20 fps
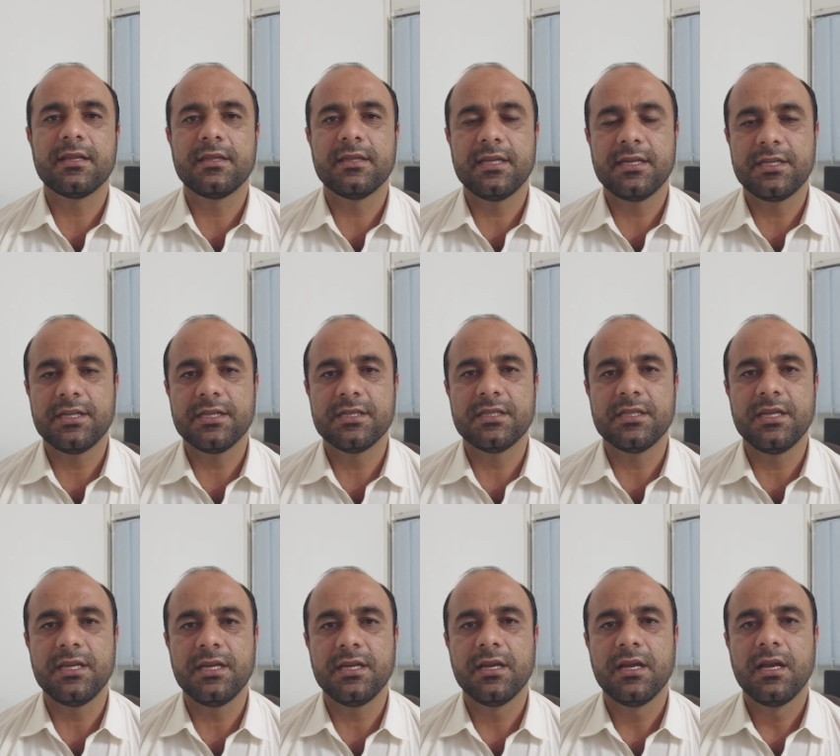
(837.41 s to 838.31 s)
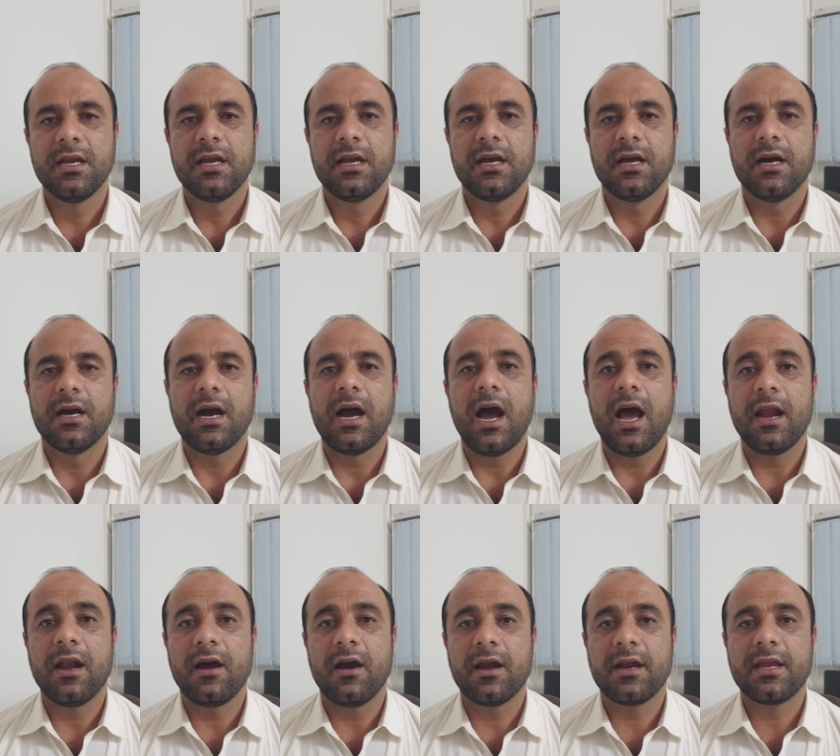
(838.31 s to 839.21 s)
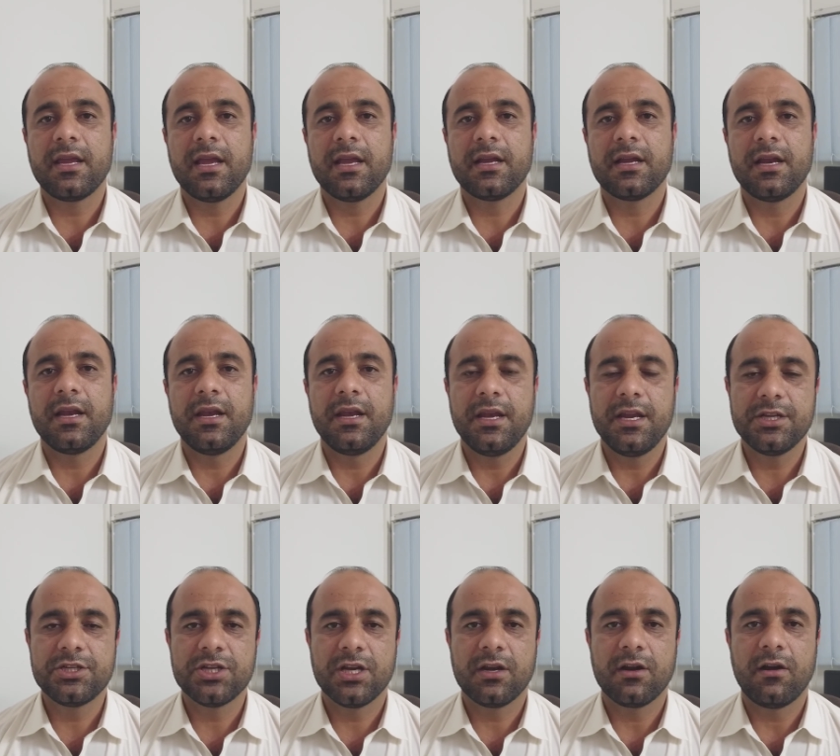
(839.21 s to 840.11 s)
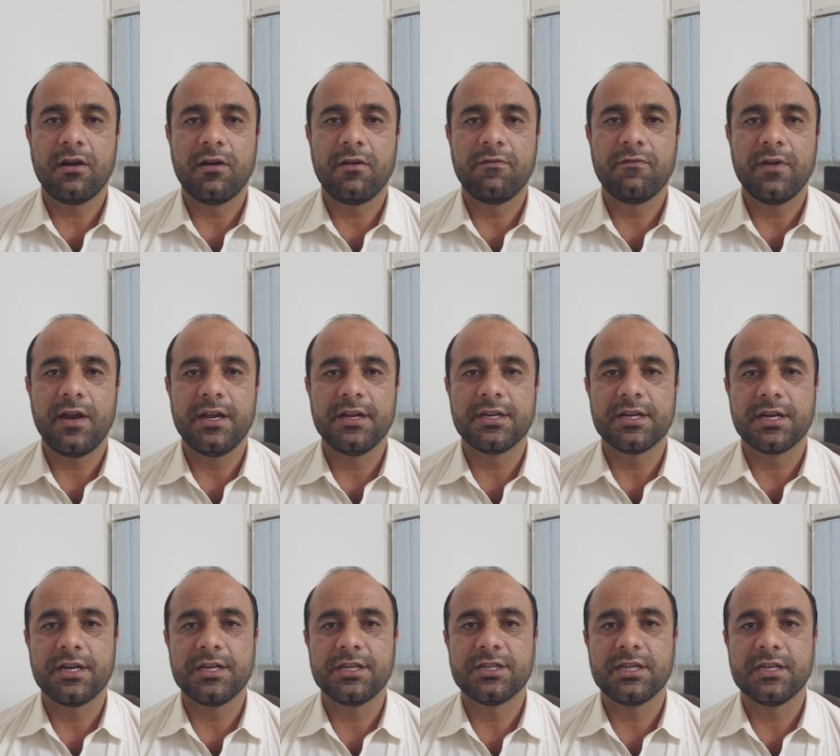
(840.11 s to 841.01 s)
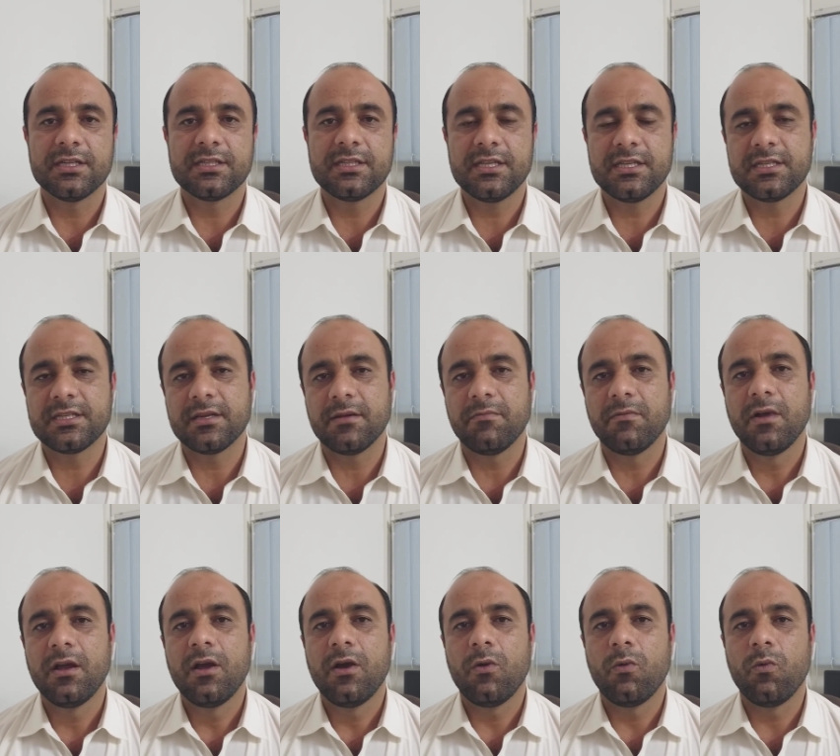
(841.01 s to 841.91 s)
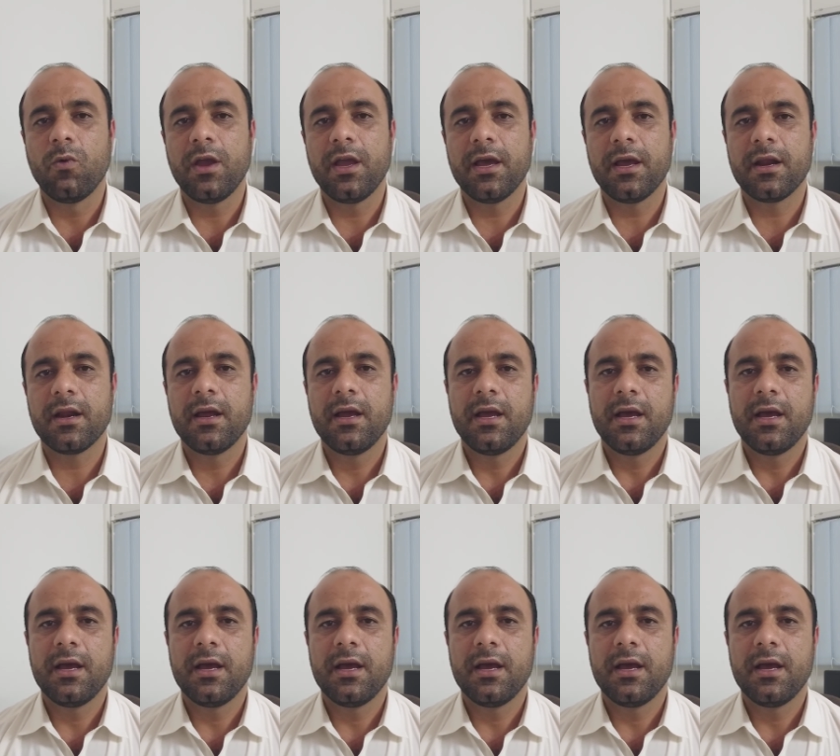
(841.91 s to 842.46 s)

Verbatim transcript: that is the uh, anarchic nature of international system where